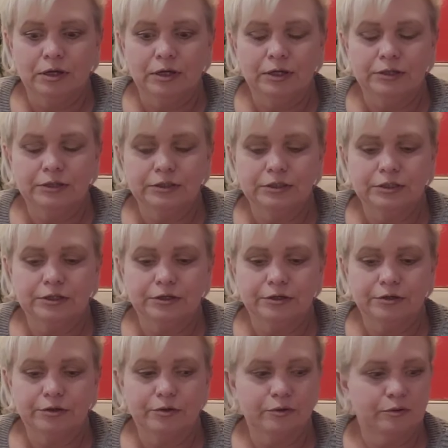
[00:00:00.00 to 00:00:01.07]
and
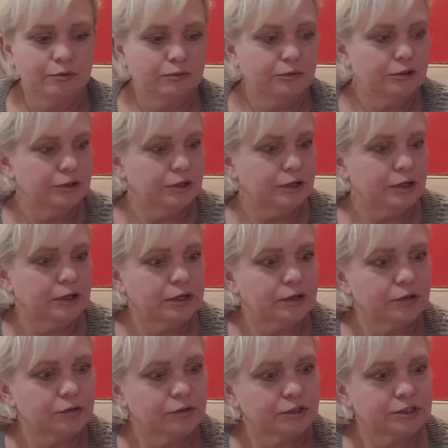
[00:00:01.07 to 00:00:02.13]
so I
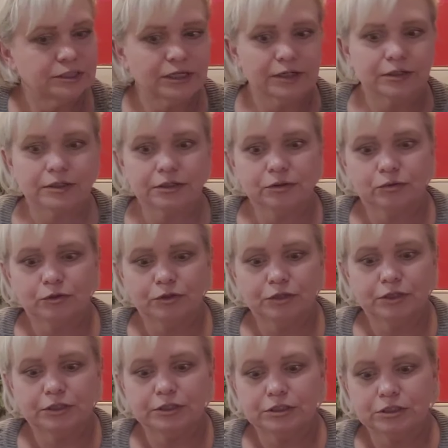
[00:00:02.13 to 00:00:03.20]
know exactly what
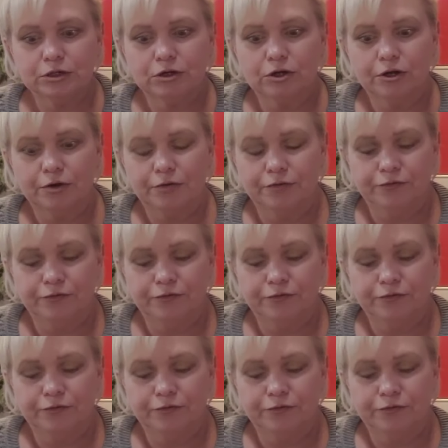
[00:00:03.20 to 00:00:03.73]
these are.